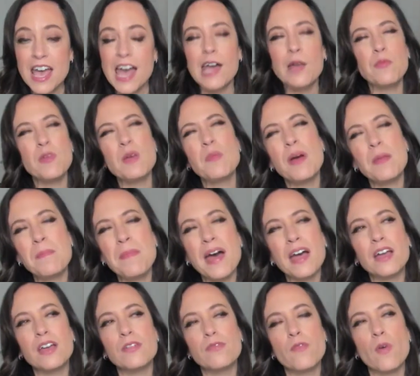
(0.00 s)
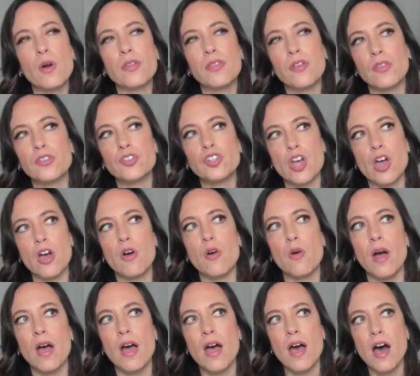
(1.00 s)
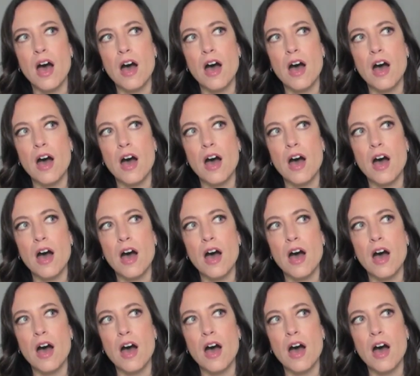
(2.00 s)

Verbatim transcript: And we went back and forth on the show